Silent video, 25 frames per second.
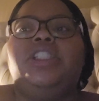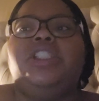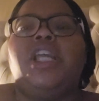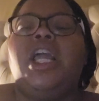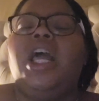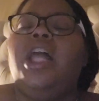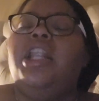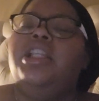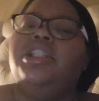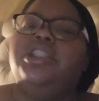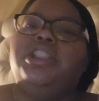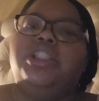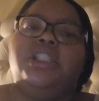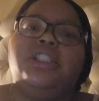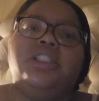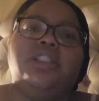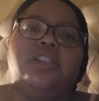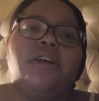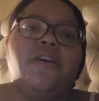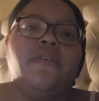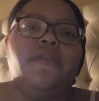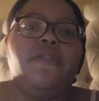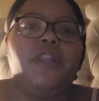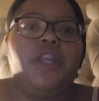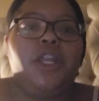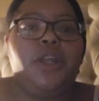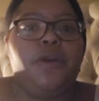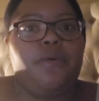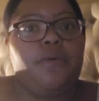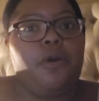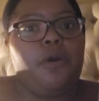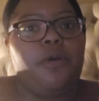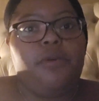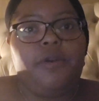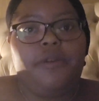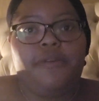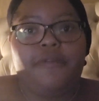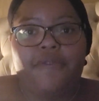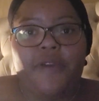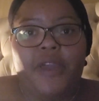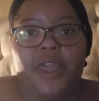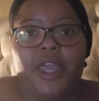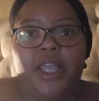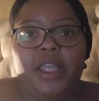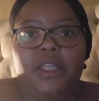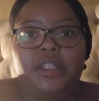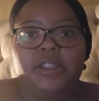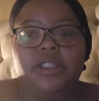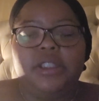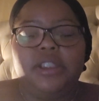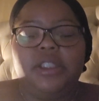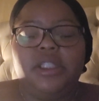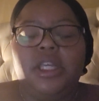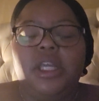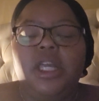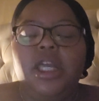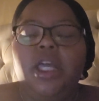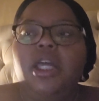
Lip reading: challenges of the heroic phase?